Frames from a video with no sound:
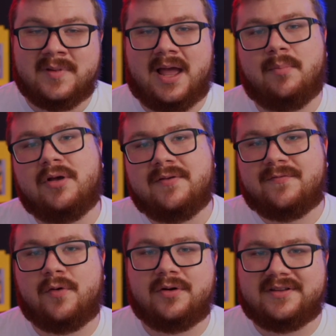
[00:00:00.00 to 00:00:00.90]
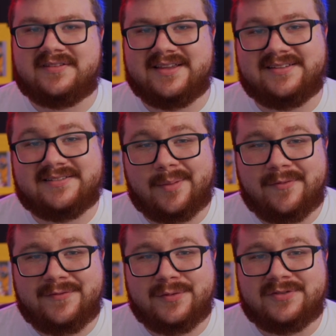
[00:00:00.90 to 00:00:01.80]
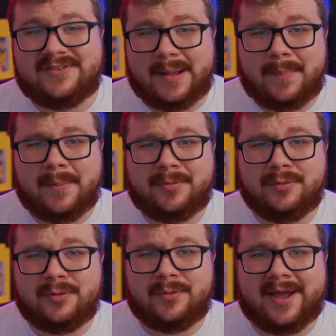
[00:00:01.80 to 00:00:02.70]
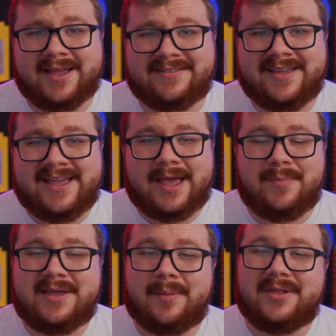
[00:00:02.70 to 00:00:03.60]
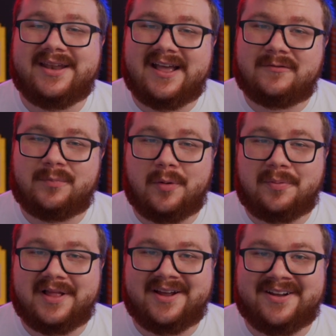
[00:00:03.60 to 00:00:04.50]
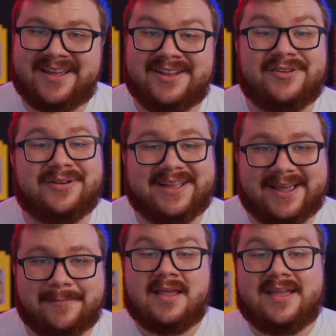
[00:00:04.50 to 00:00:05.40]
I'm looking forward to seeing some of you step up through the ranks and become the next pro player in your game.